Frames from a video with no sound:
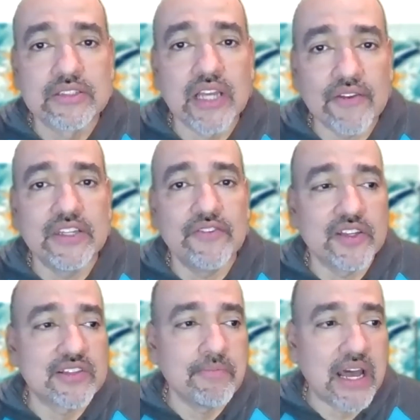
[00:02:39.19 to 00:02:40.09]
Tough
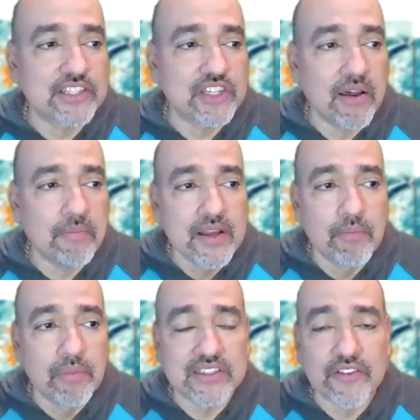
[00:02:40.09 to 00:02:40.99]
defensive matchup,
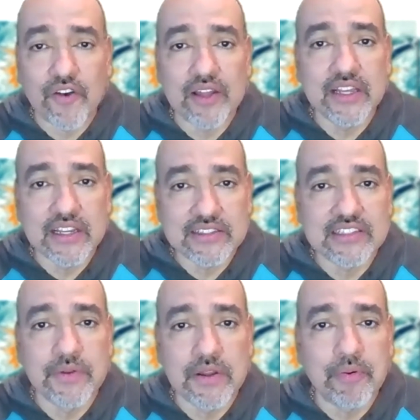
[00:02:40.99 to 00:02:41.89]
but Stefon Diggs
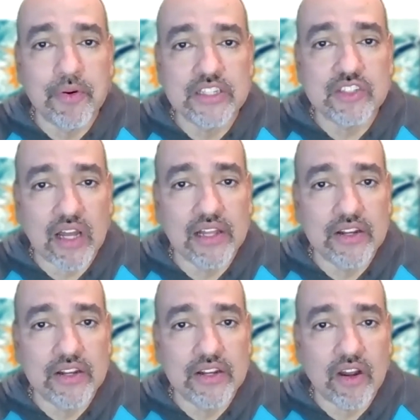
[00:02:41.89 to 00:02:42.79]
has been pretty solid all